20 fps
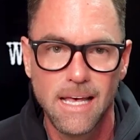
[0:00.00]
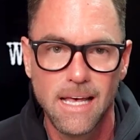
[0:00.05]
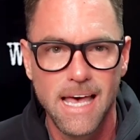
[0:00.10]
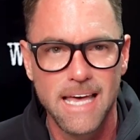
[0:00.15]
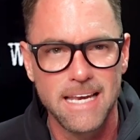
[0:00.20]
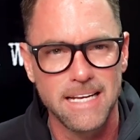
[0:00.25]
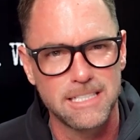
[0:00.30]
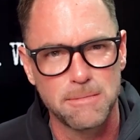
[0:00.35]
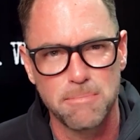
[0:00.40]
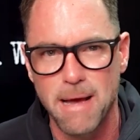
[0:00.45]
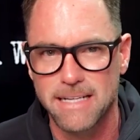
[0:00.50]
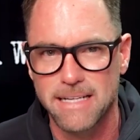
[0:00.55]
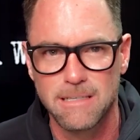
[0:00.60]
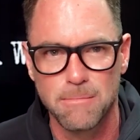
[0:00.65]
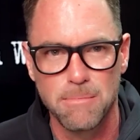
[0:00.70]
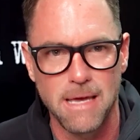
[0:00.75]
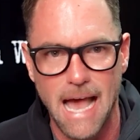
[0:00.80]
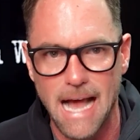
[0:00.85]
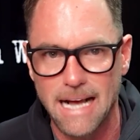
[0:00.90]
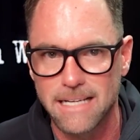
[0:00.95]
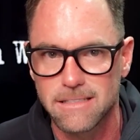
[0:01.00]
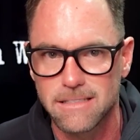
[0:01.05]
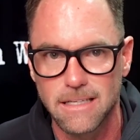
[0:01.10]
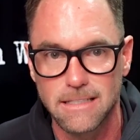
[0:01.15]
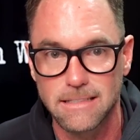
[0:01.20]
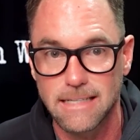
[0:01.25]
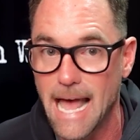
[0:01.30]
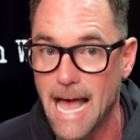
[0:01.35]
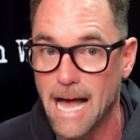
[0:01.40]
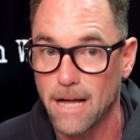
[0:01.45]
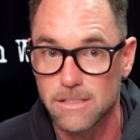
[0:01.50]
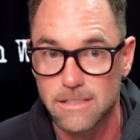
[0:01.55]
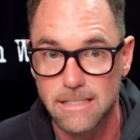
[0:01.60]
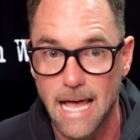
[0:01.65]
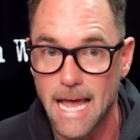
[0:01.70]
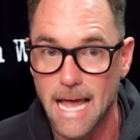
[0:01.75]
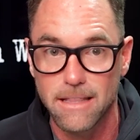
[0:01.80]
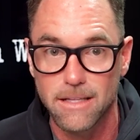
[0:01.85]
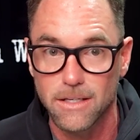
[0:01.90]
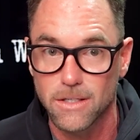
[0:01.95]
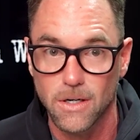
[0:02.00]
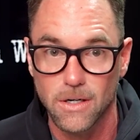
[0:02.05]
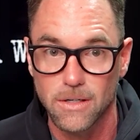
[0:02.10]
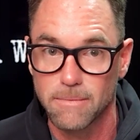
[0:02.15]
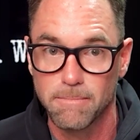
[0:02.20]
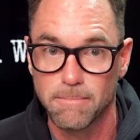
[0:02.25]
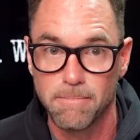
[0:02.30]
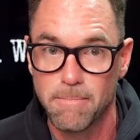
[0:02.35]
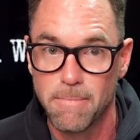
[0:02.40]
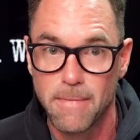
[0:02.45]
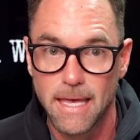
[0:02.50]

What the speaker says: and expect to be excellent outside of the curtain.